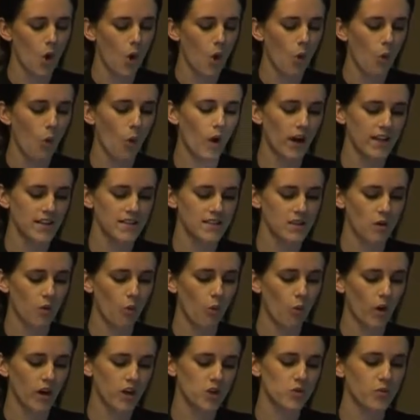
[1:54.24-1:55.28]
What is
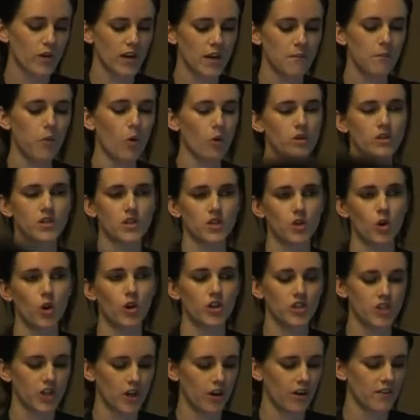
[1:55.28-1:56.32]
really important to
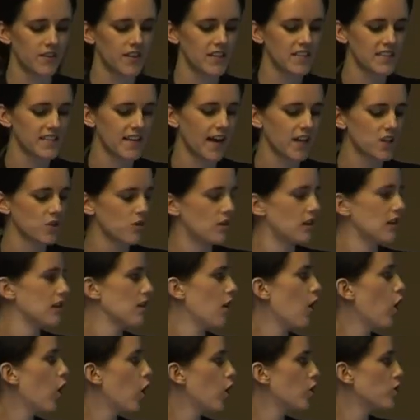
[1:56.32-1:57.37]
note here, and these stats are a little
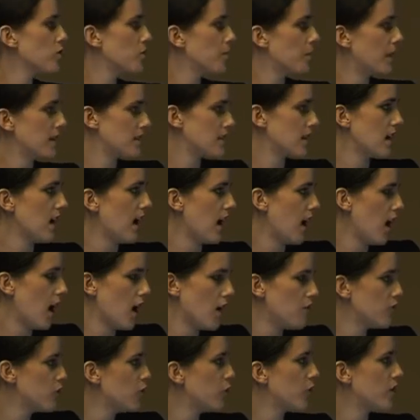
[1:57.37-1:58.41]
old, but
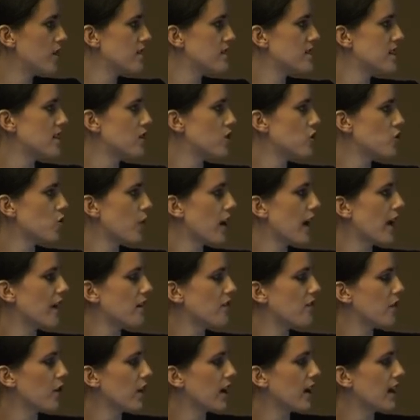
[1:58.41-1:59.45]
you can see the trend
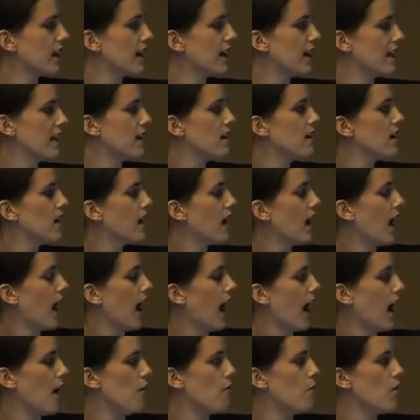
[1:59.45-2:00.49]
very clearly,
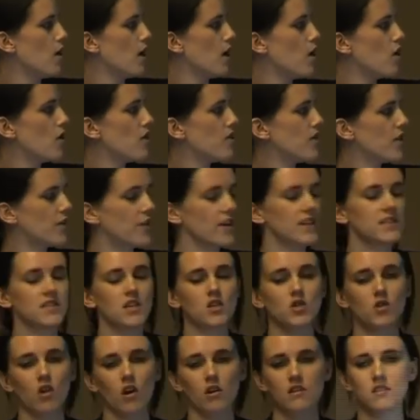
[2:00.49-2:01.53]
that there's this
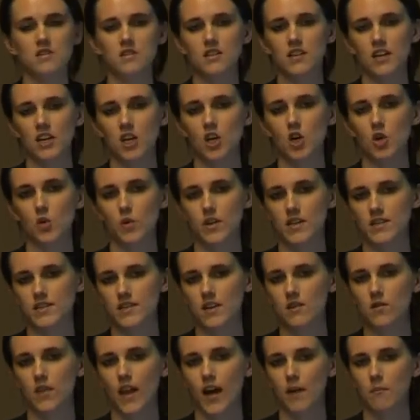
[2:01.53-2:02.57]
constant increase
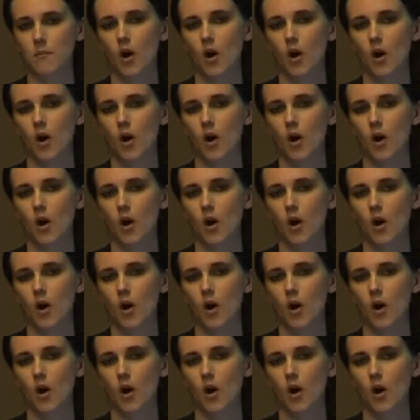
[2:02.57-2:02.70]
in that